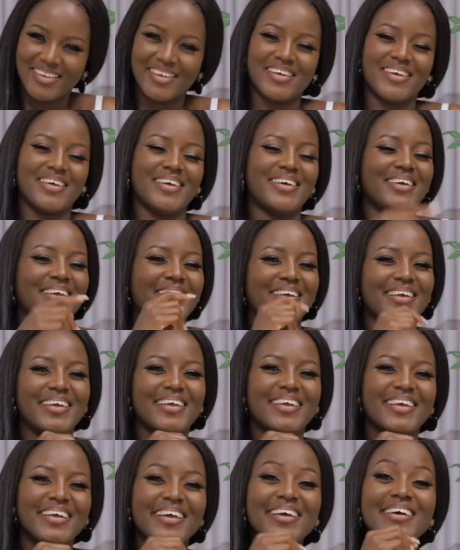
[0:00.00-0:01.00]

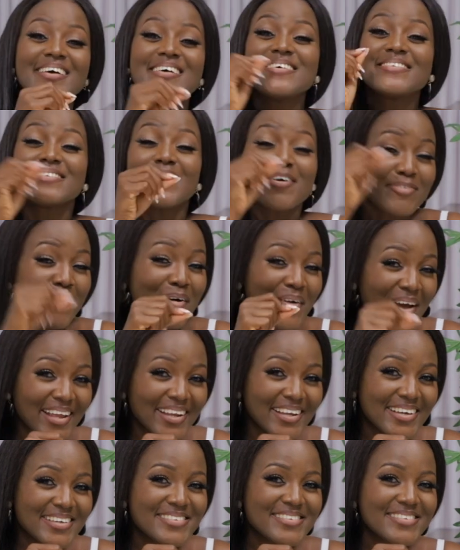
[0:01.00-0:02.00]
Hey,
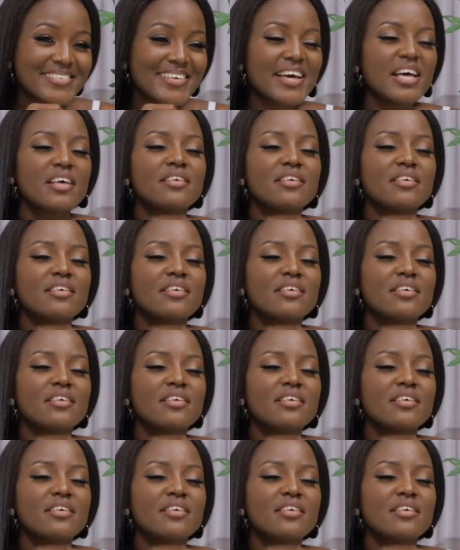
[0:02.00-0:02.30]
self-awareness.